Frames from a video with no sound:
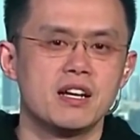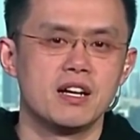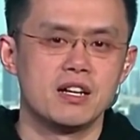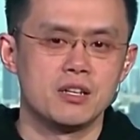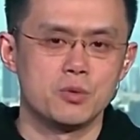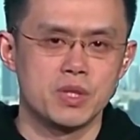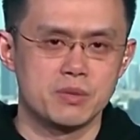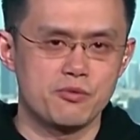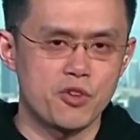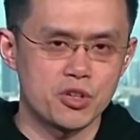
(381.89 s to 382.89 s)
When
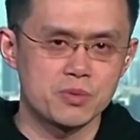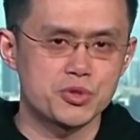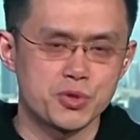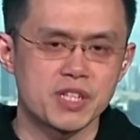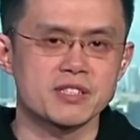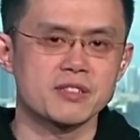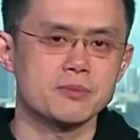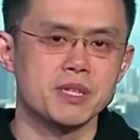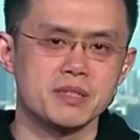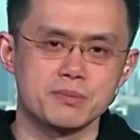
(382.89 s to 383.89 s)
the volume shrinks a little
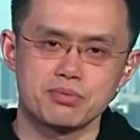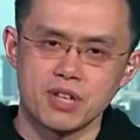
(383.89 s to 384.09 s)
bit,